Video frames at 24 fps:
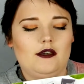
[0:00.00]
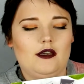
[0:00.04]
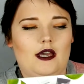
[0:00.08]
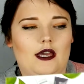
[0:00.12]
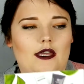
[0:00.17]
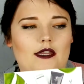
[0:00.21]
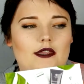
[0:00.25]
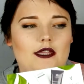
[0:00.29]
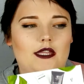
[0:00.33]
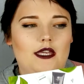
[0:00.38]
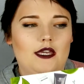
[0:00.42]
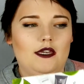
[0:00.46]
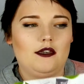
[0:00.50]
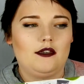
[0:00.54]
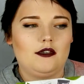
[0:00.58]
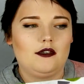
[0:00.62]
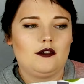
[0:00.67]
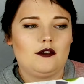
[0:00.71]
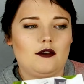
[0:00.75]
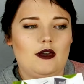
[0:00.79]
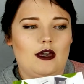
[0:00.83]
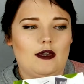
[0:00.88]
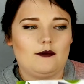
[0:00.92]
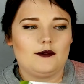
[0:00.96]
I think
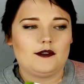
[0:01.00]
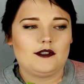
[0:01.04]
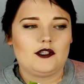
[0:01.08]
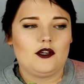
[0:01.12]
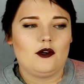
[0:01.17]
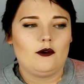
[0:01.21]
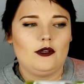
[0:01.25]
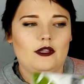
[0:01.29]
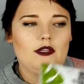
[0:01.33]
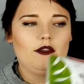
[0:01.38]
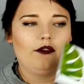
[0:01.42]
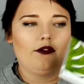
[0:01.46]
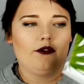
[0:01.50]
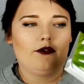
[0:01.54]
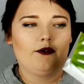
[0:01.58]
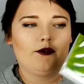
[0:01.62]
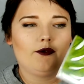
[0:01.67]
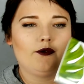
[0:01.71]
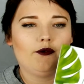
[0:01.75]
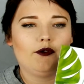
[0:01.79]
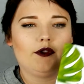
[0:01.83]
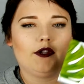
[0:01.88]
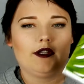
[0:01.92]
I was going through